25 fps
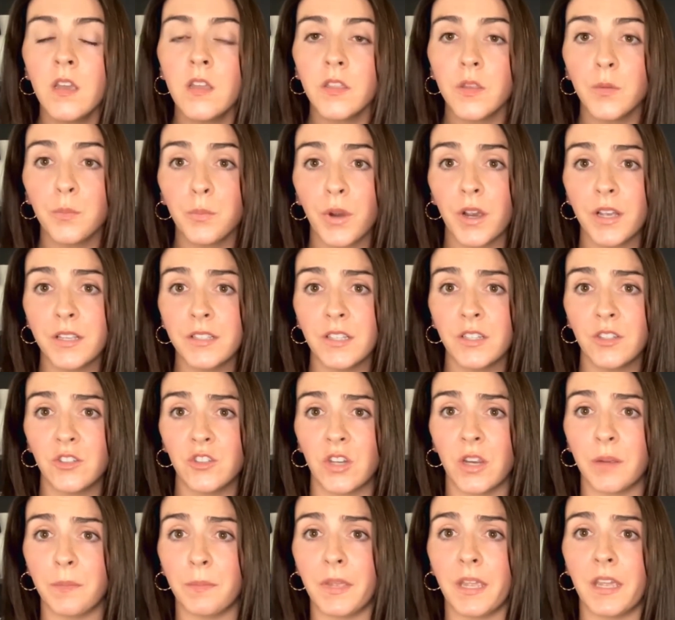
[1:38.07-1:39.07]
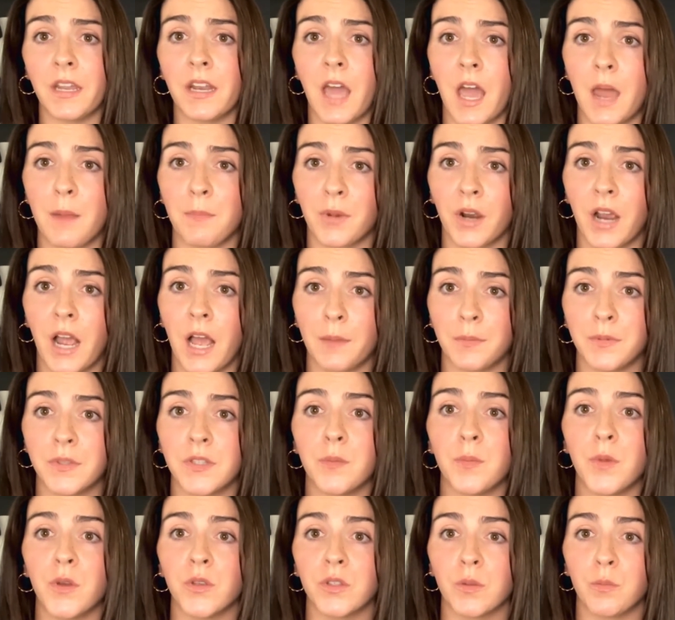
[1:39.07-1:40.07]
The process champion had perhaps
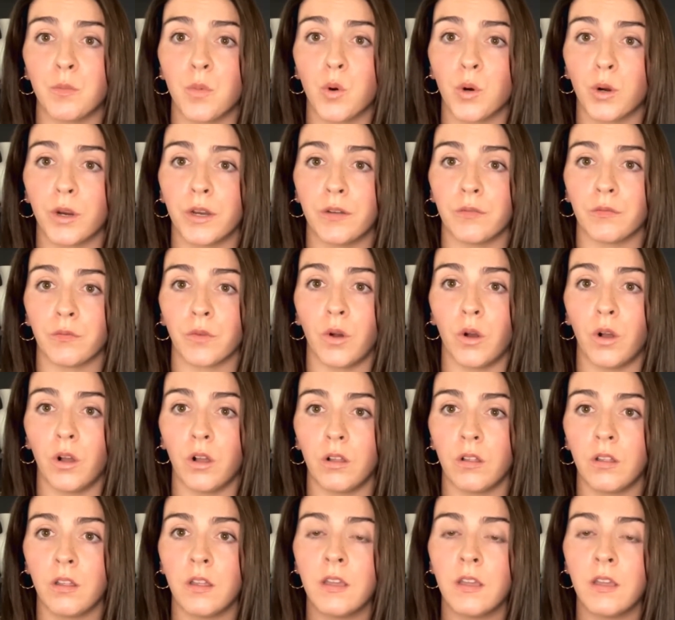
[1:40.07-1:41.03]
the most important role.